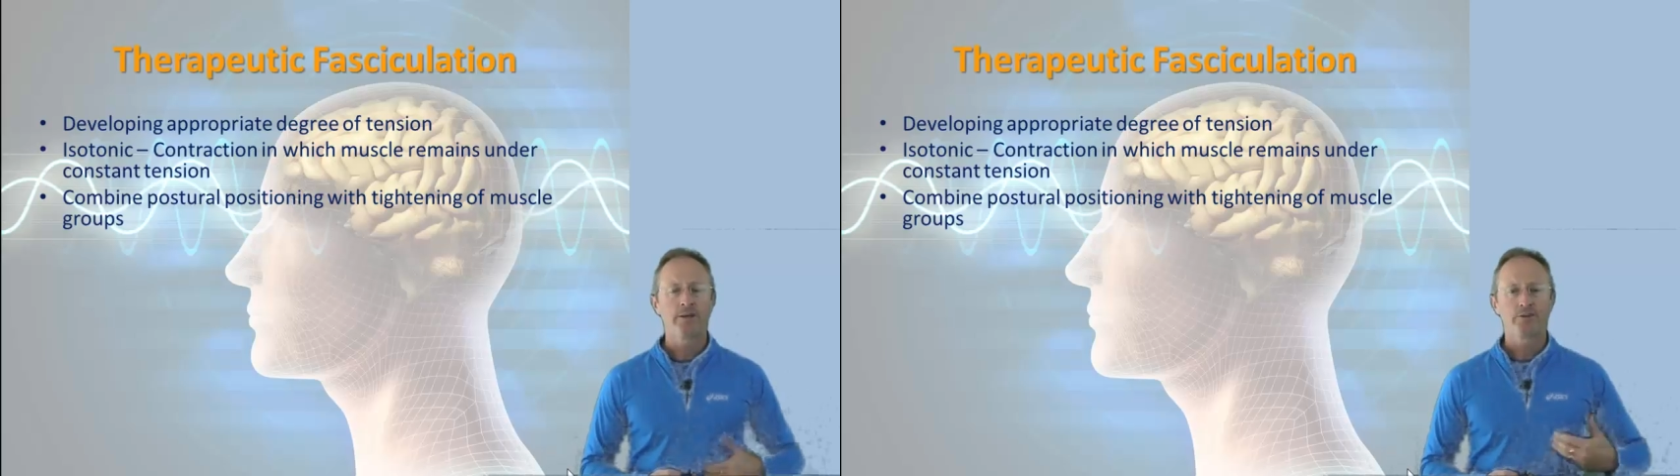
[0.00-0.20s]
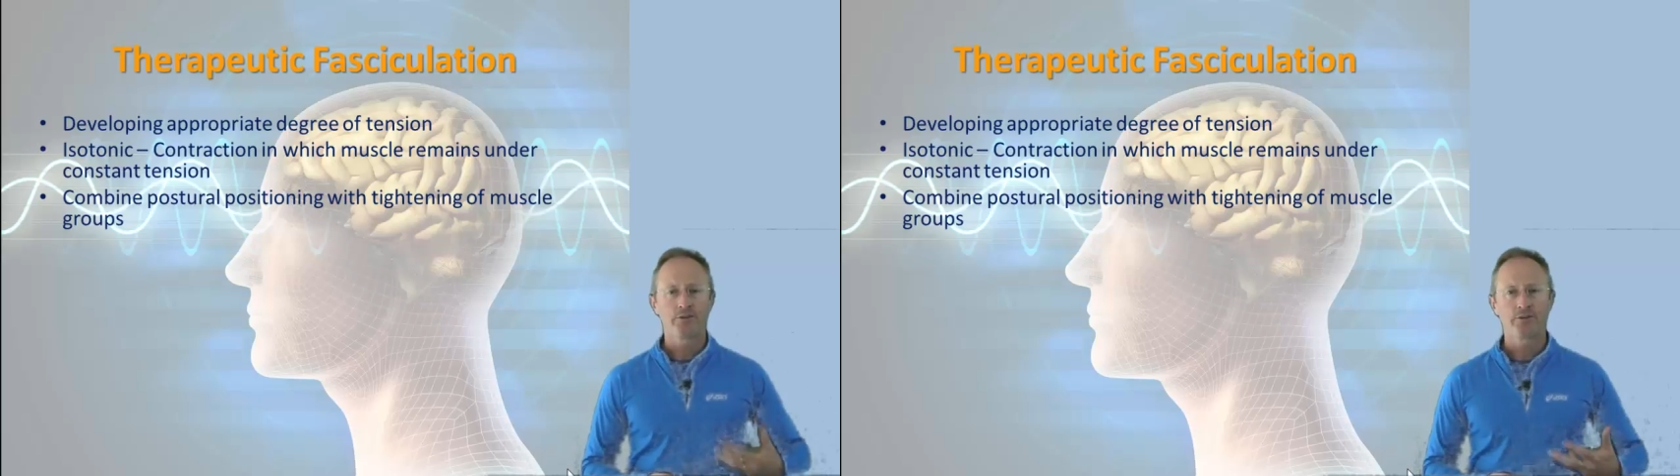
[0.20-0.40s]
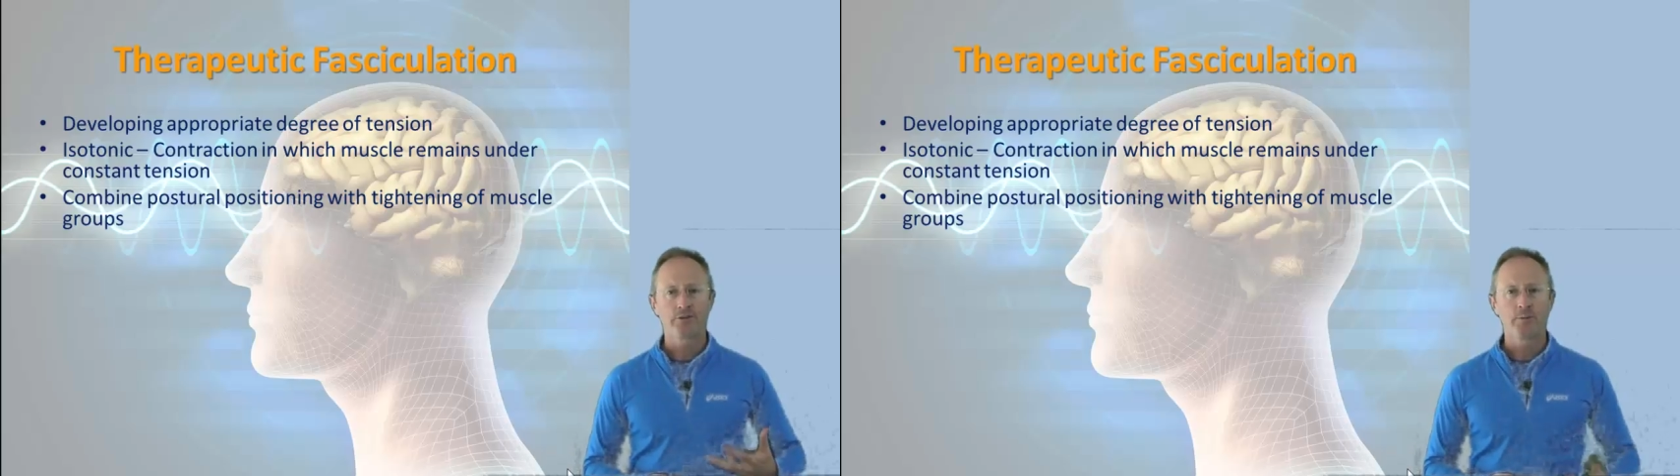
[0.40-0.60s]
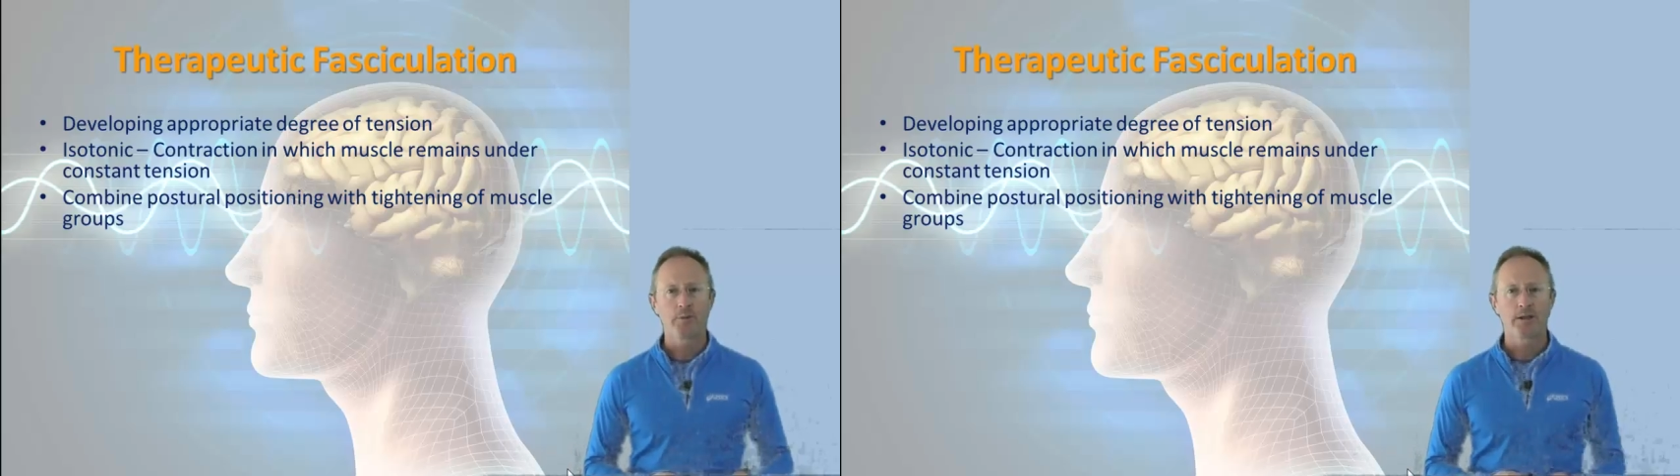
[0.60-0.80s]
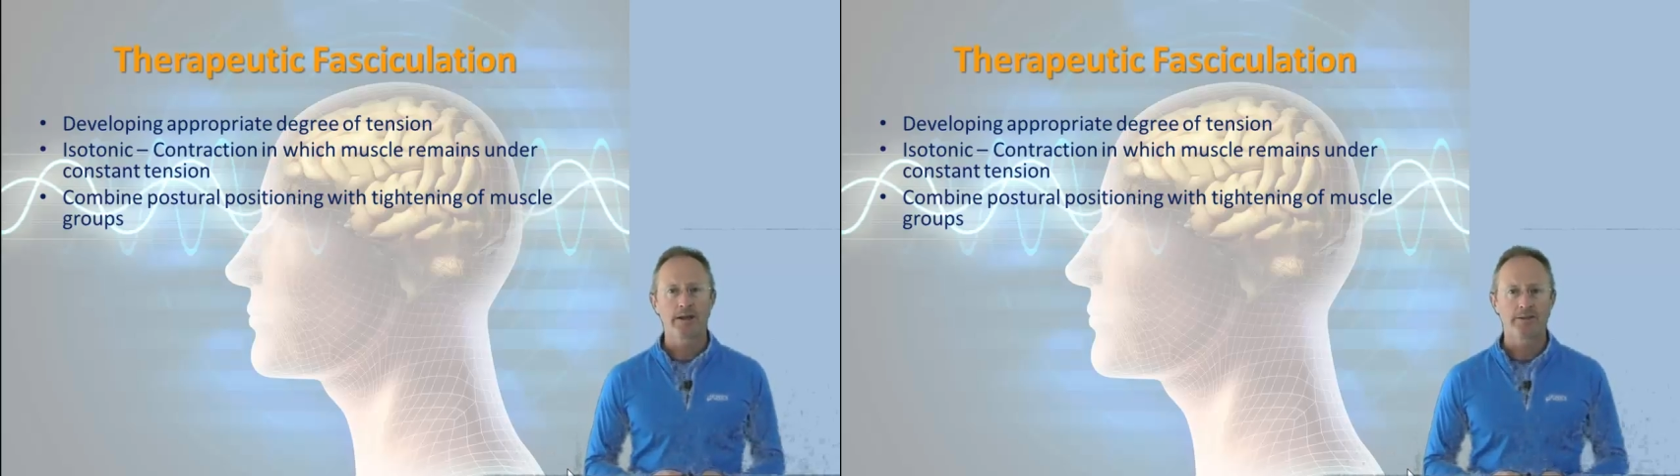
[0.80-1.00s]
to
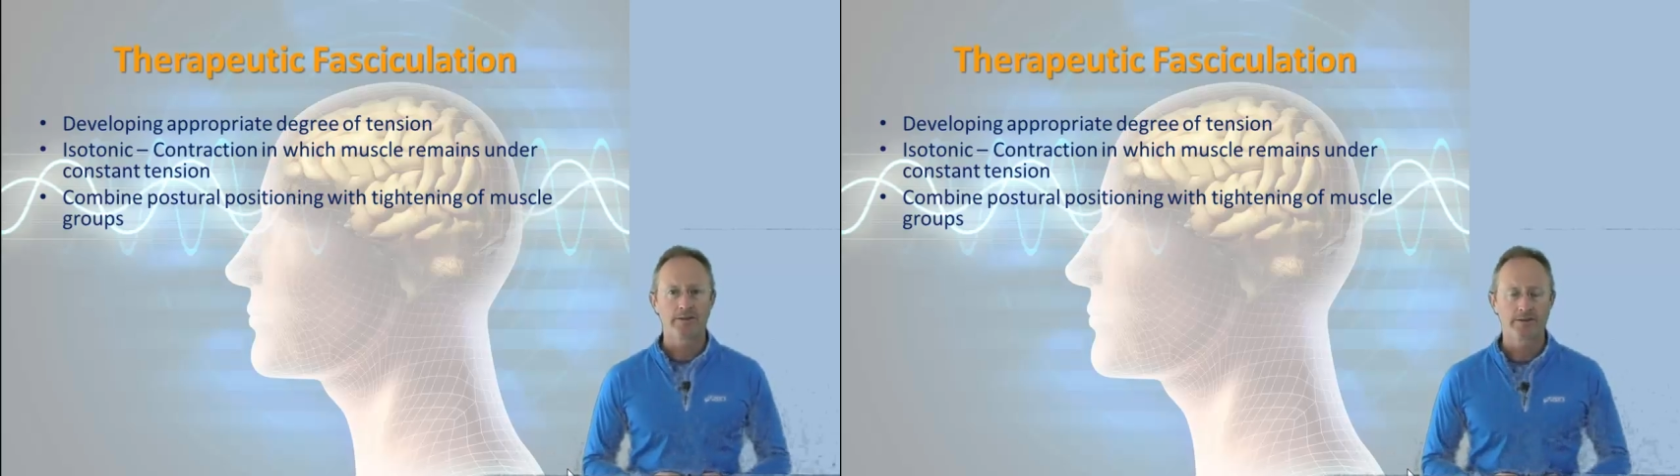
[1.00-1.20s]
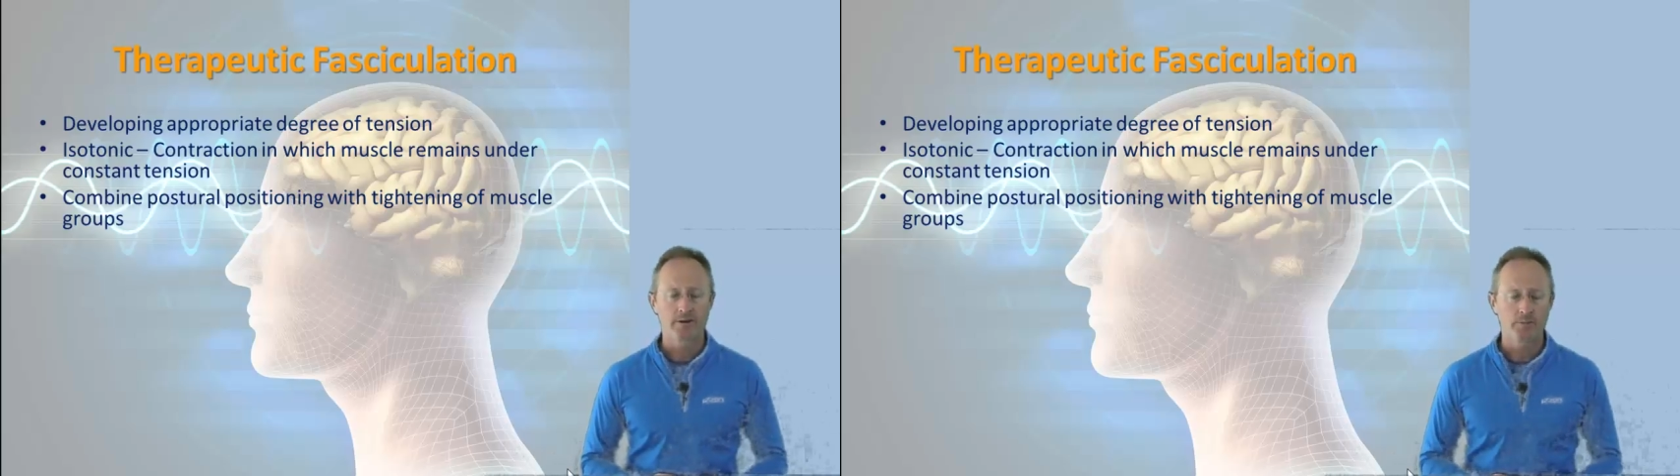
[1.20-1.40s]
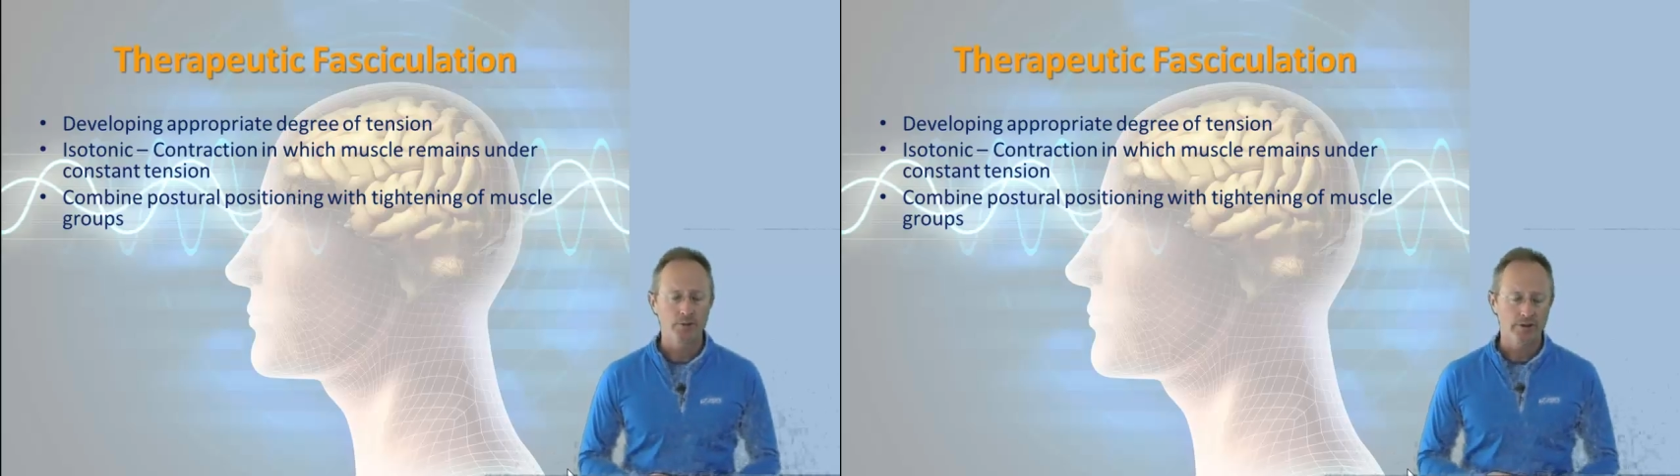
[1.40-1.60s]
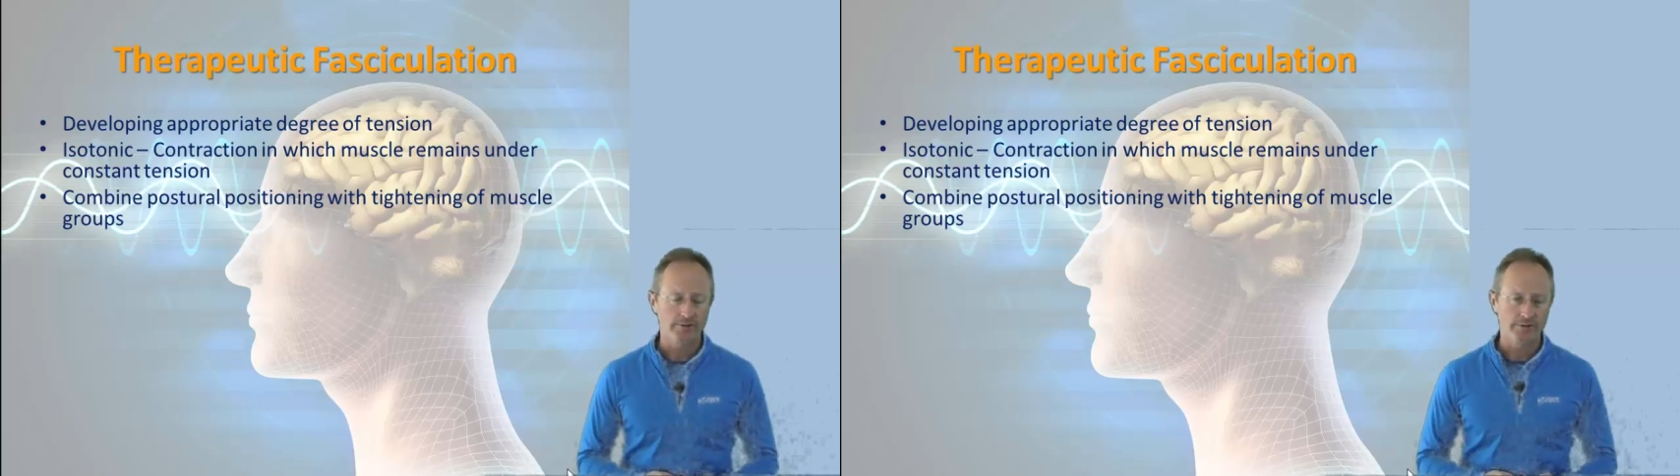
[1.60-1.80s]
stimulate the therapeutic